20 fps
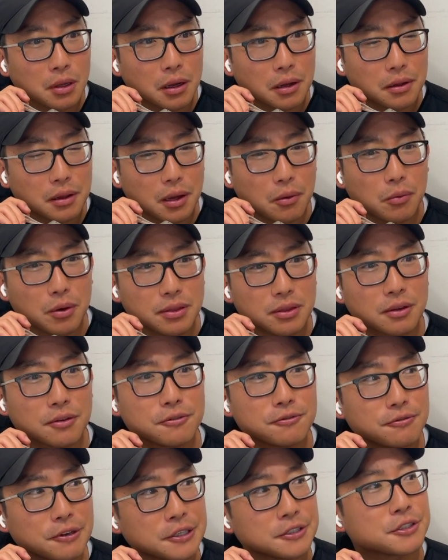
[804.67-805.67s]
Like, what the
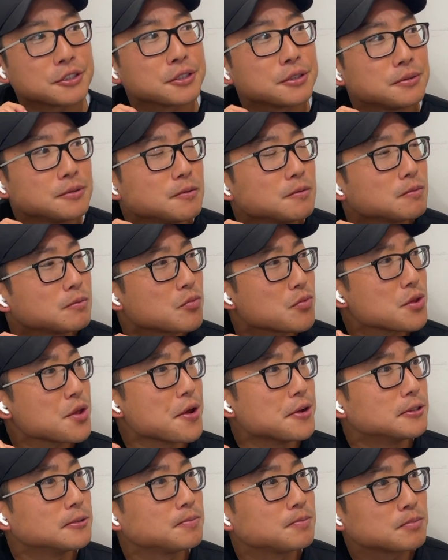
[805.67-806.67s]
fetch?
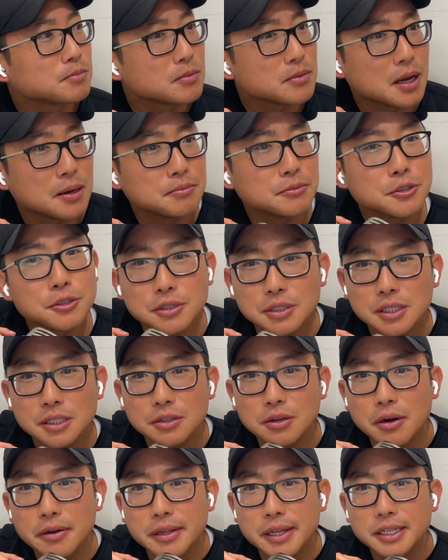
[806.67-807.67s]
I'm usually
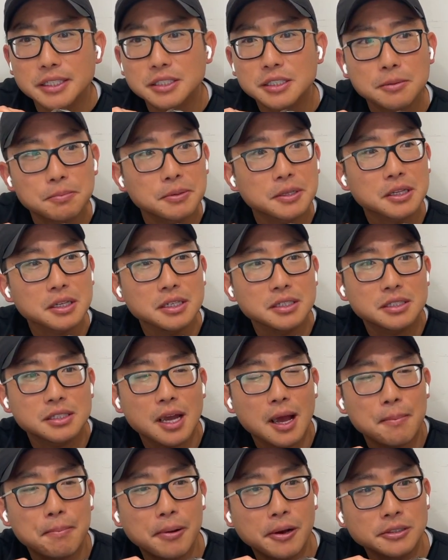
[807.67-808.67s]
not like typically a
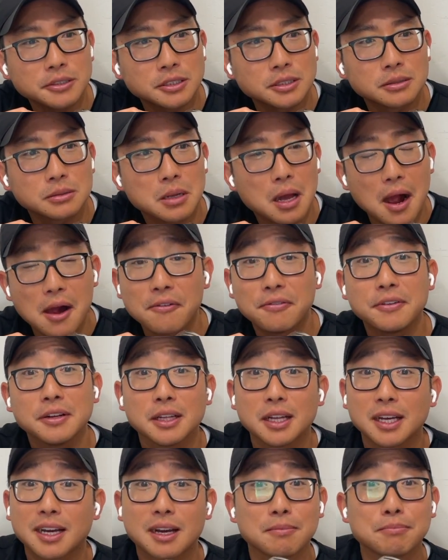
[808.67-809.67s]
sad person. I feel
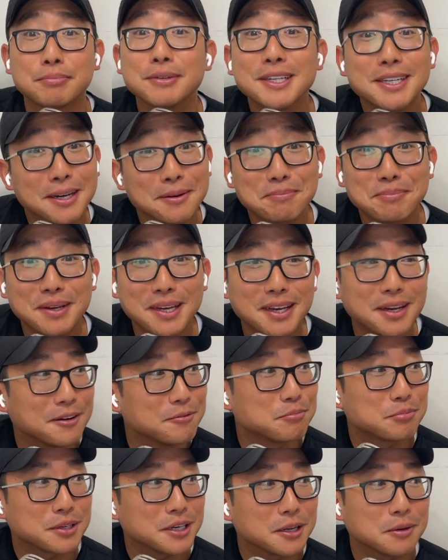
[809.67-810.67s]
like I'm pretty upbeat, I'm
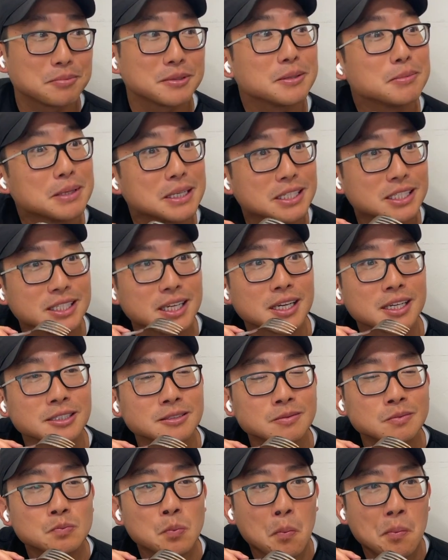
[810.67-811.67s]
pretty optimistic.
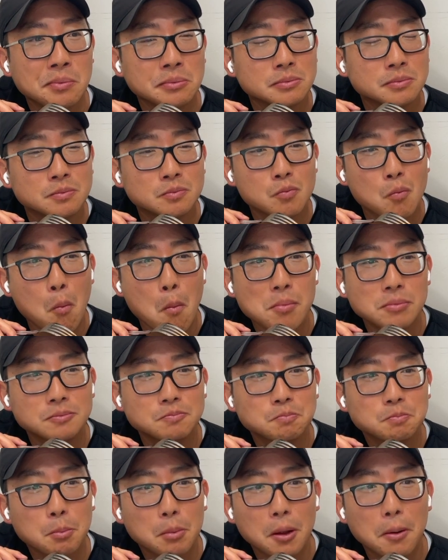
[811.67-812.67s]

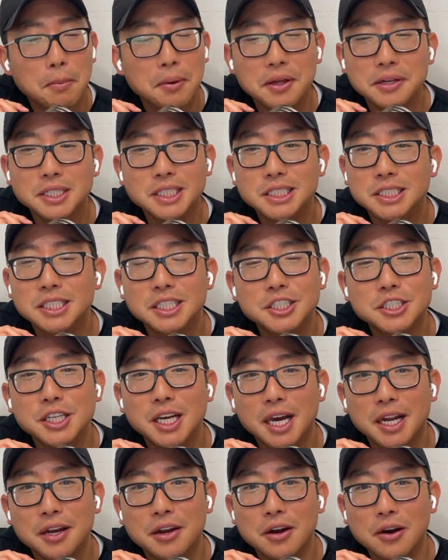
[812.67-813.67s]
But then it just hits you
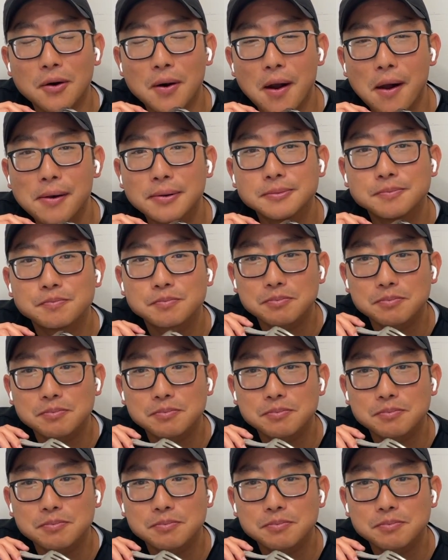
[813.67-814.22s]
out of nowhere.